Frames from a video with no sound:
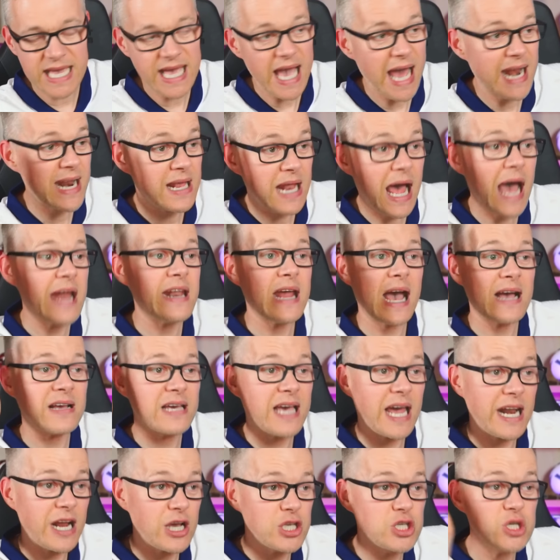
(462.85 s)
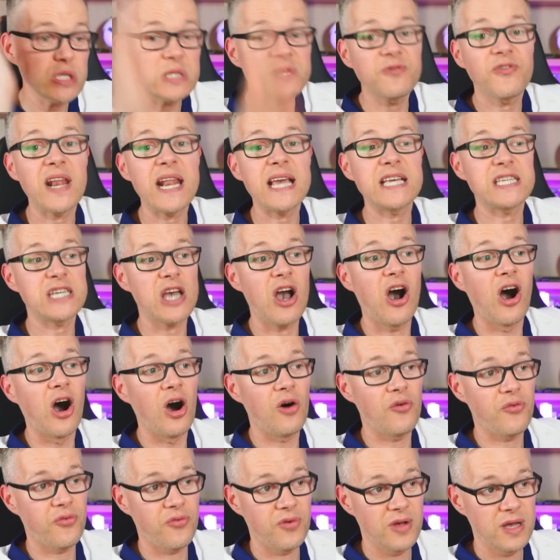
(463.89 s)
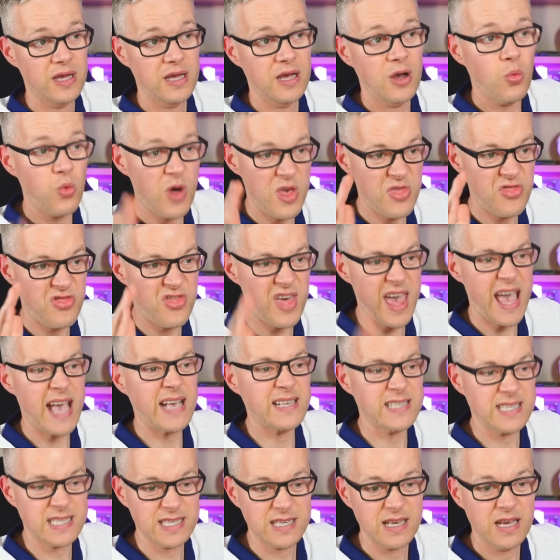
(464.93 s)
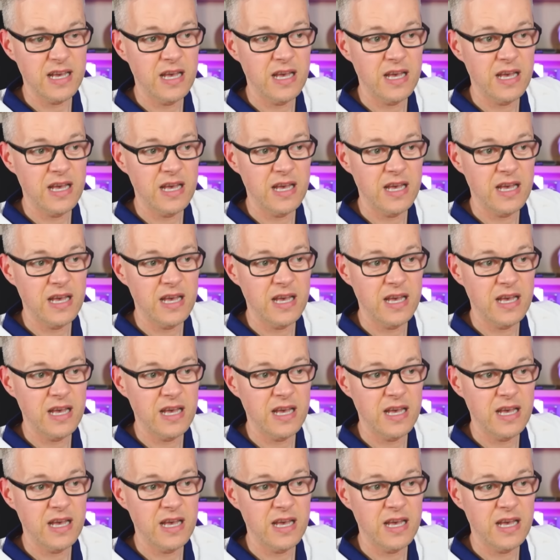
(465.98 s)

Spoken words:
And can I just finish it off with this?